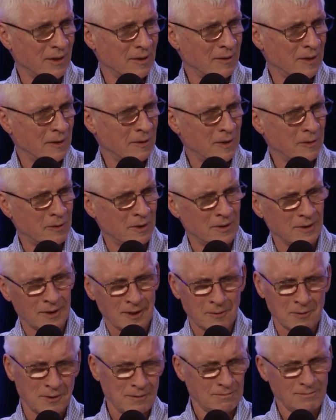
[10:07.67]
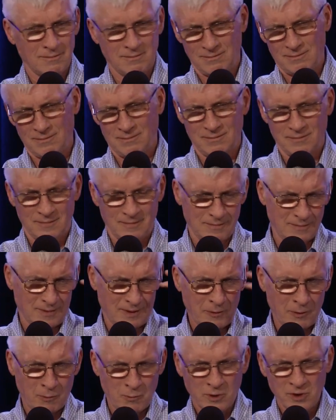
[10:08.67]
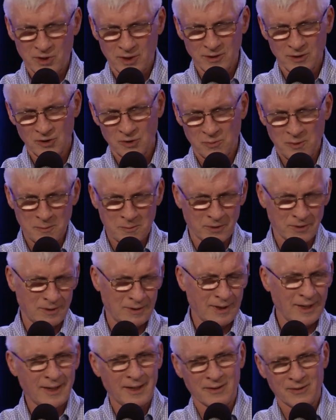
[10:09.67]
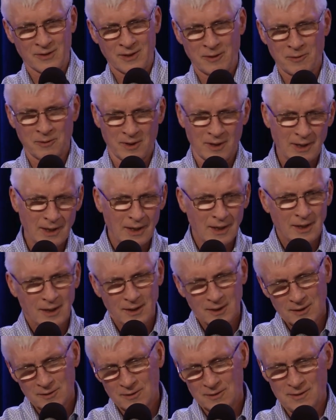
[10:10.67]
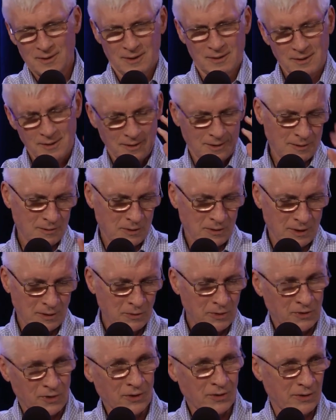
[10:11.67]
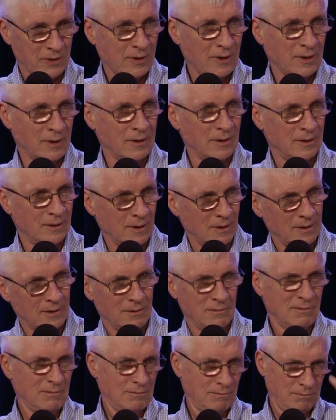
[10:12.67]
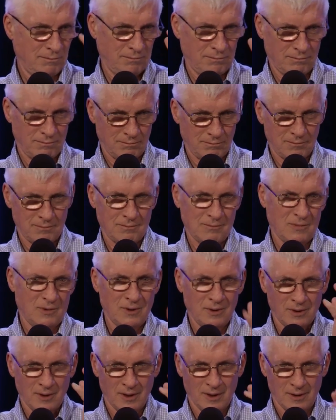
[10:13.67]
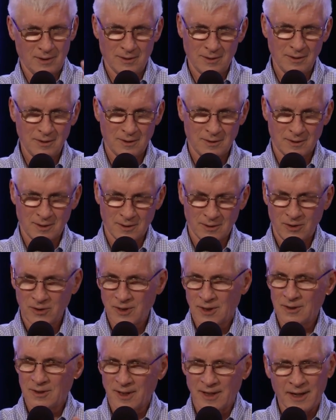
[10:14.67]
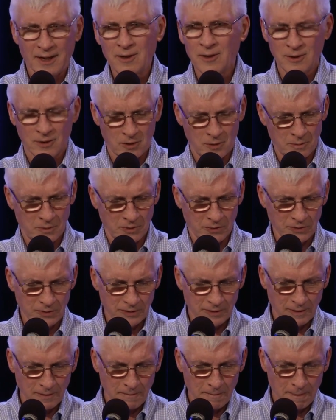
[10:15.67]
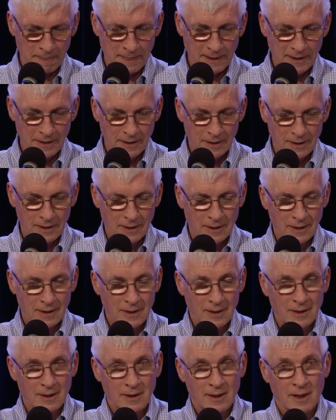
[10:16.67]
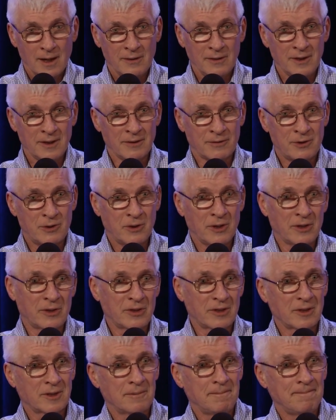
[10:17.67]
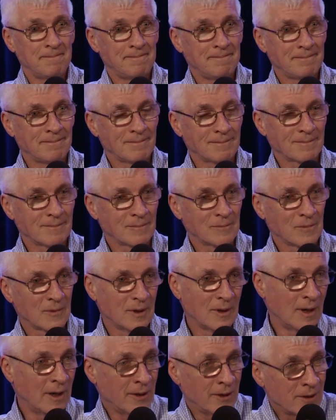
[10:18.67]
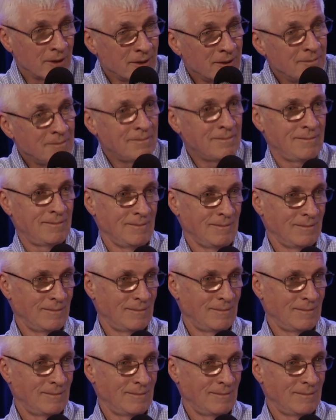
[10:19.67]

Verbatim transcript: And, and they, were, they, were, they were wishing those people death. They were it, it was just like, you know, a look into hell almost. And then, of course, Ireland.